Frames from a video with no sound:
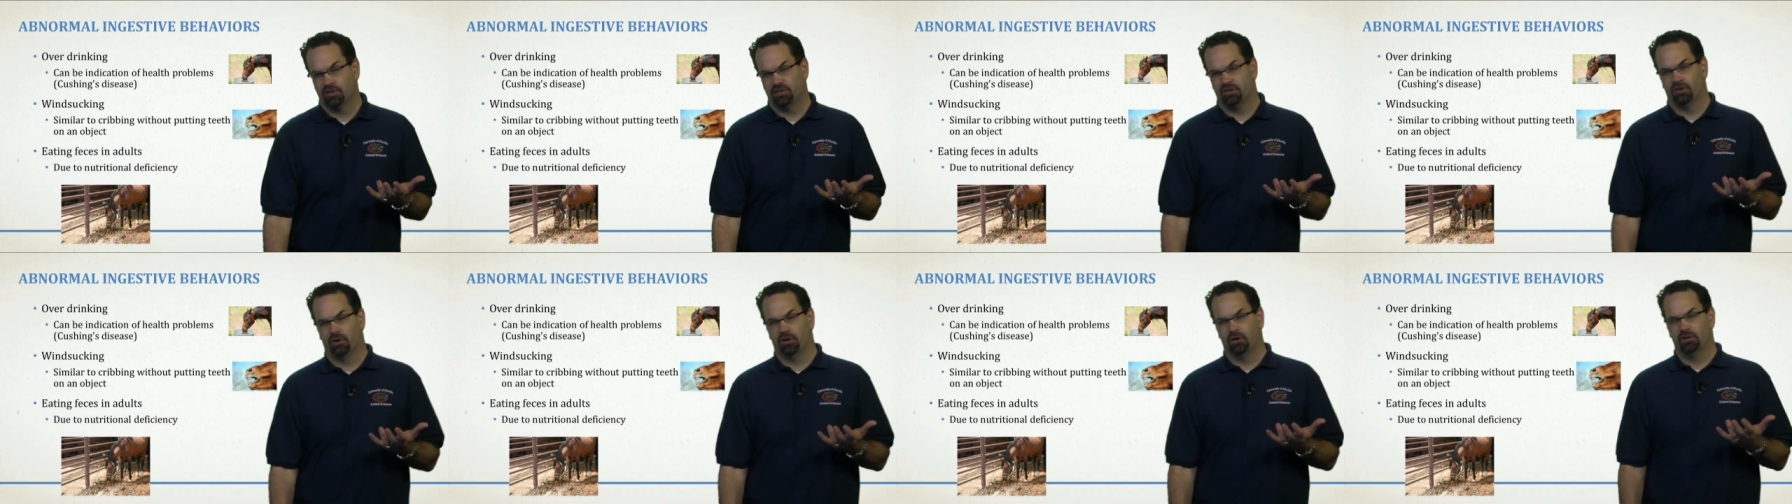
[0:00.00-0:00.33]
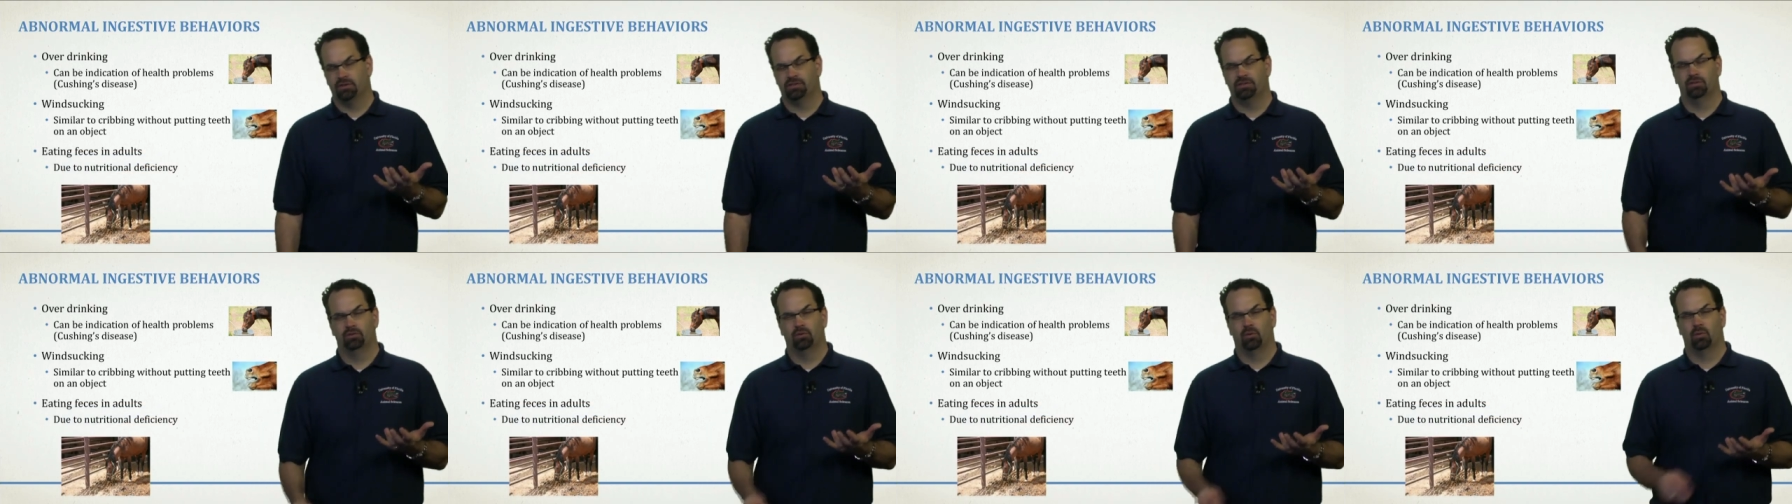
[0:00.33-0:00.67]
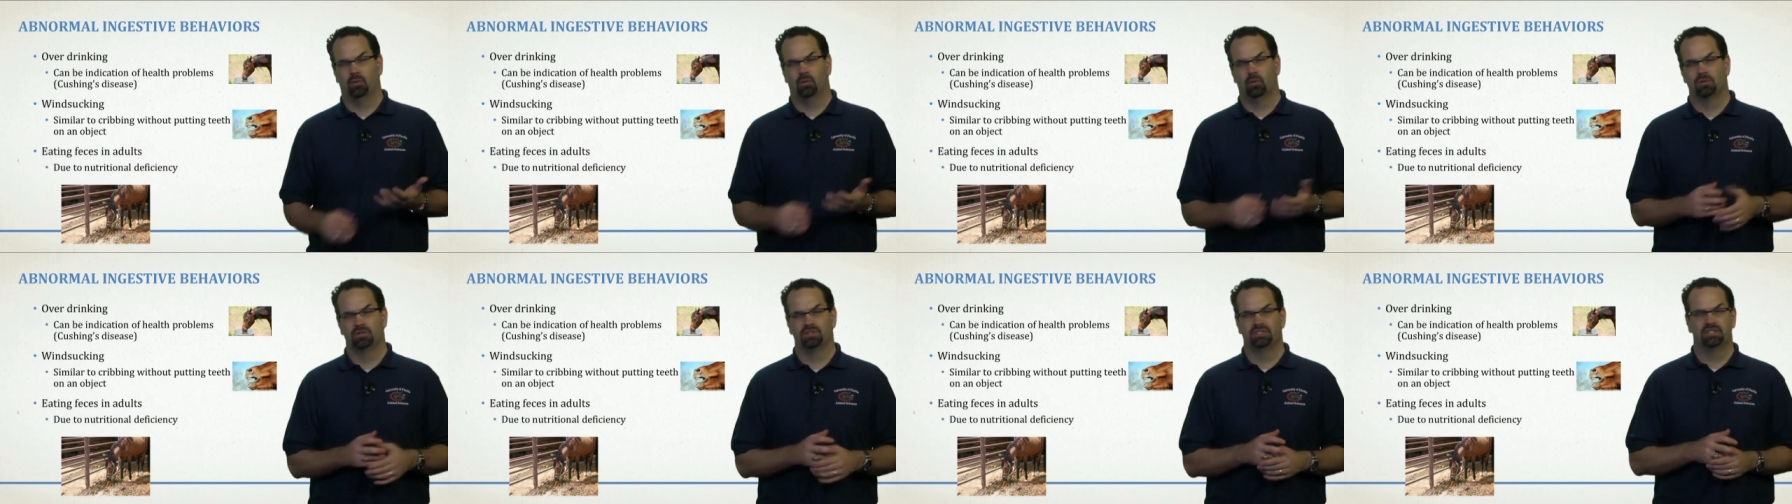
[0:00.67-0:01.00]
adult
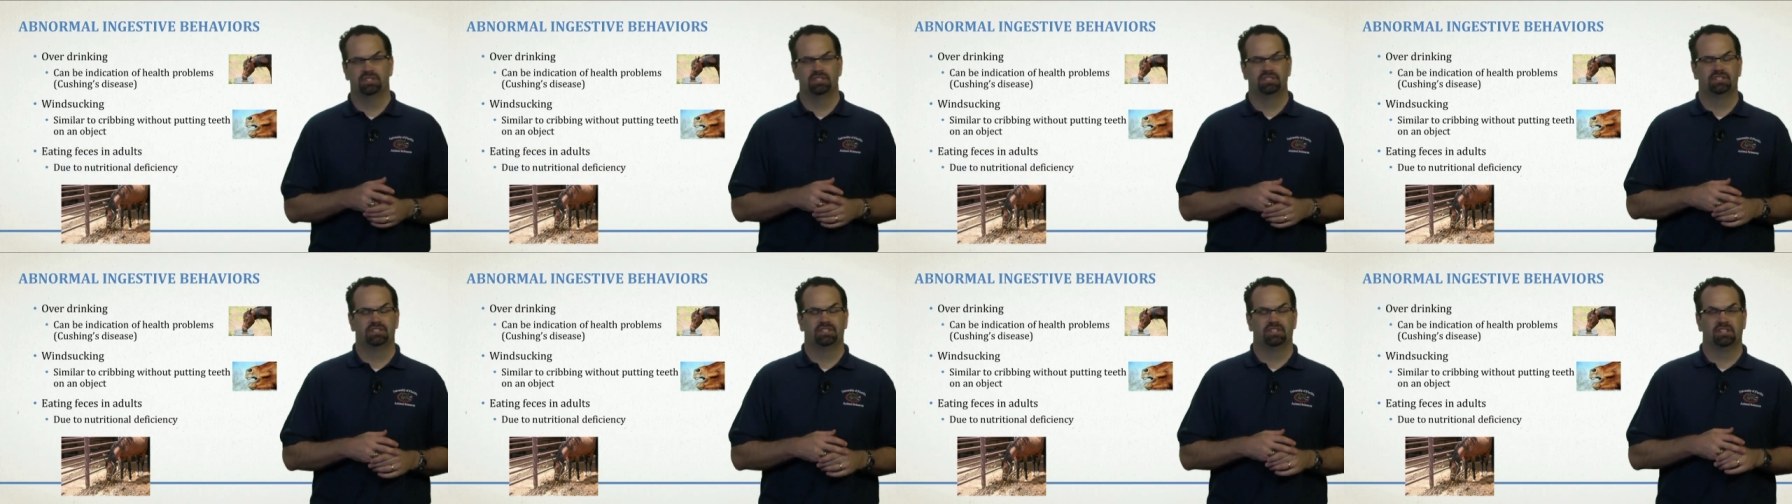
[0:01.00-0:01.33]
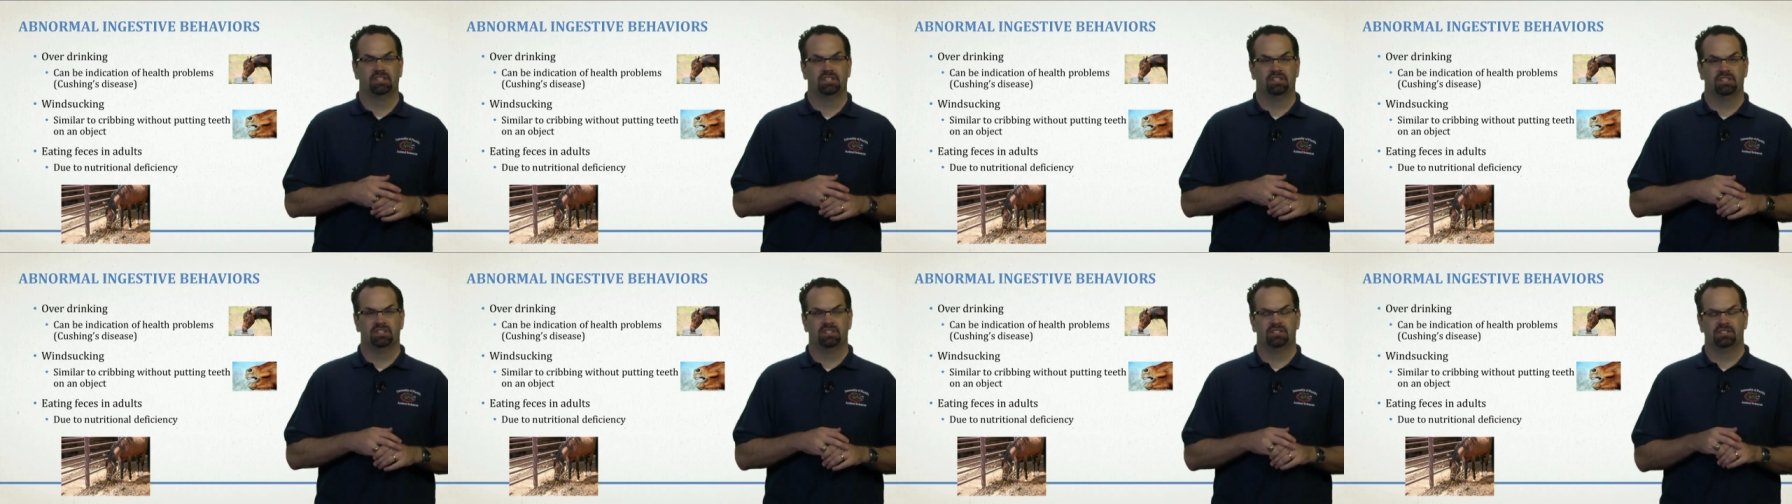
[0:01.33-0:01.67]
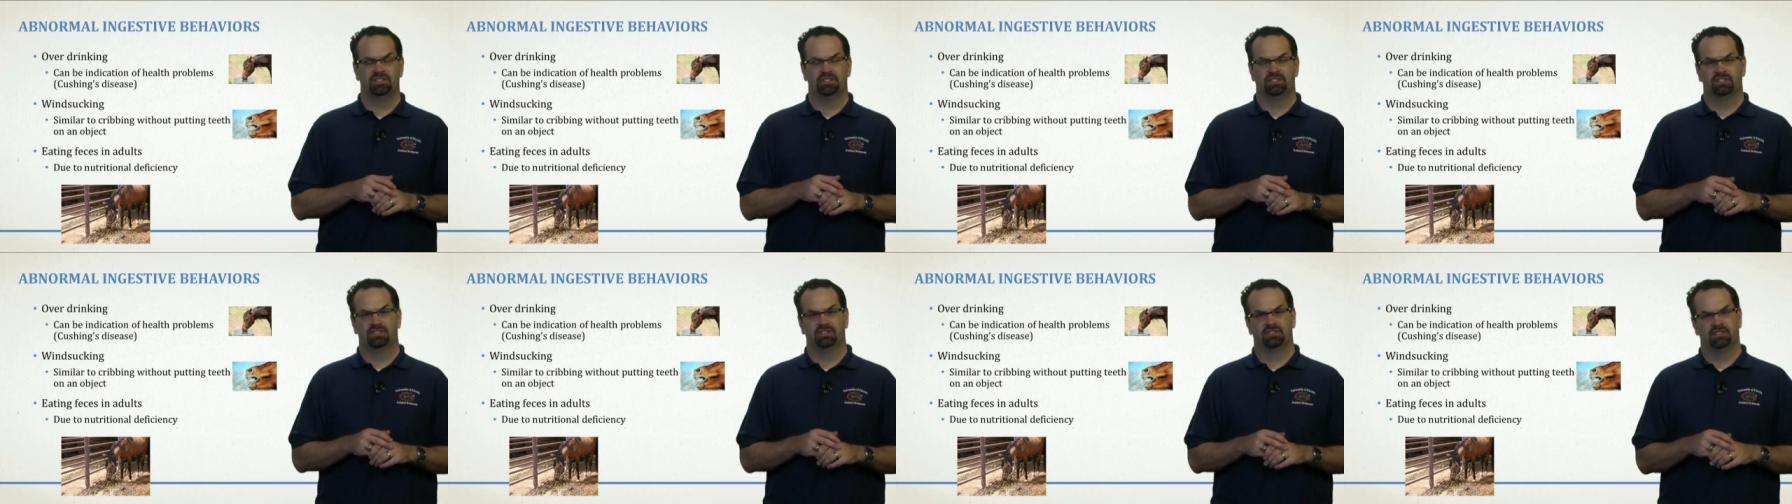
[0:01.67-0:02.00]
horses
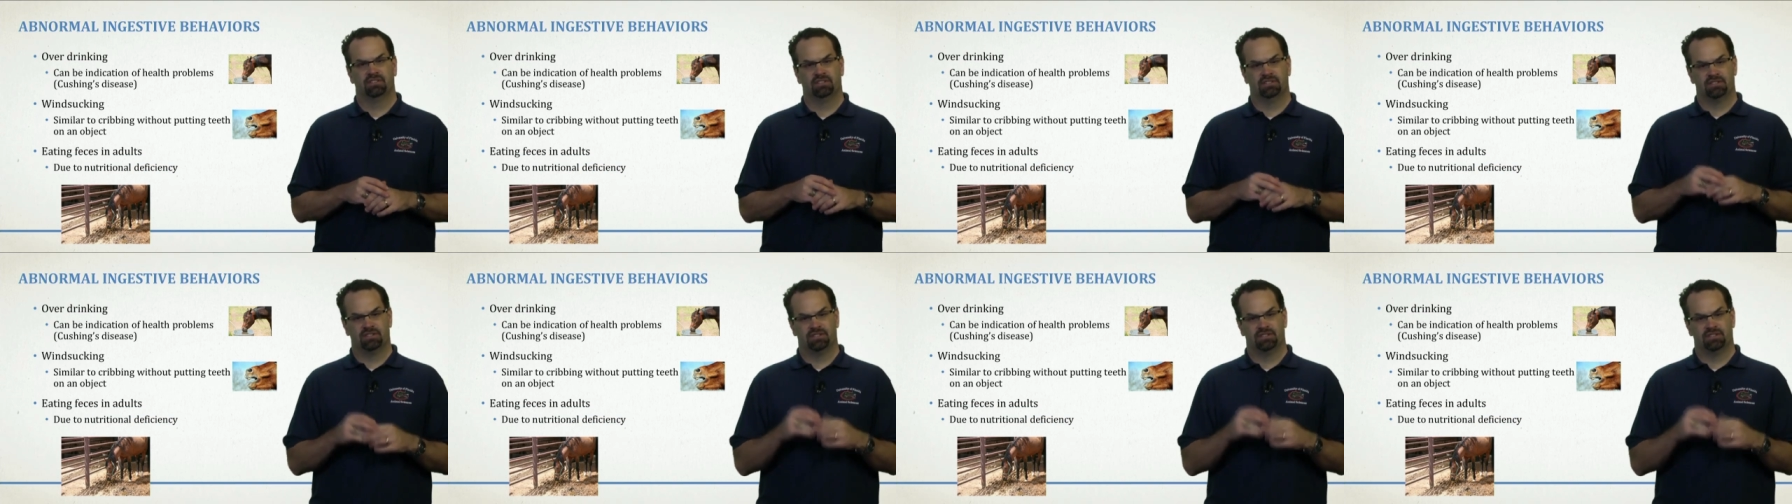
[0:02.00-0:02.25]
is